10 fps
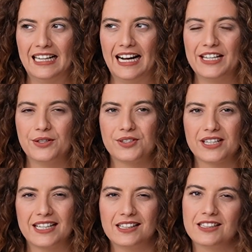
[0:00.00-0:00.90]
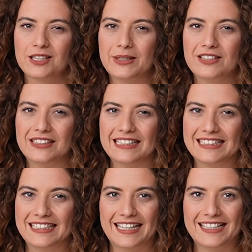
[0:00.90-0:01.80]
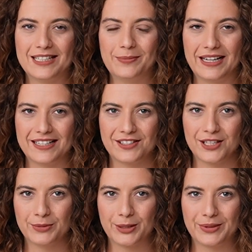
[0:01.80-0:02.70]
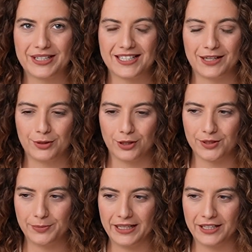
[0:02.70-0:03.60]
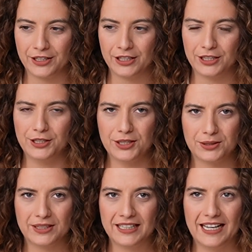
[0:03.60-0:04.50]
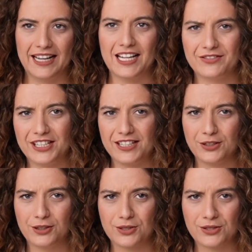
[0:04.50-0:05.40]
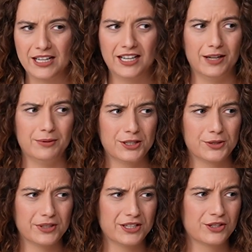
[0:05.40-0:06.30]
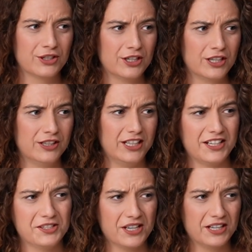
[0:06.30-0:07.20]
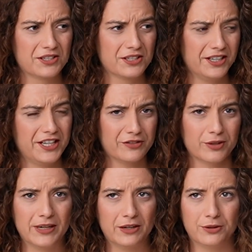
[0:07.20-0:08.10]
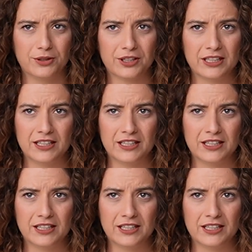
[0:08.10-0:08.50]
I used to get a little bit of anxiety by summer because I would always be like, no, I haven't hit the goals I wanted to reach that I decided a year from now, or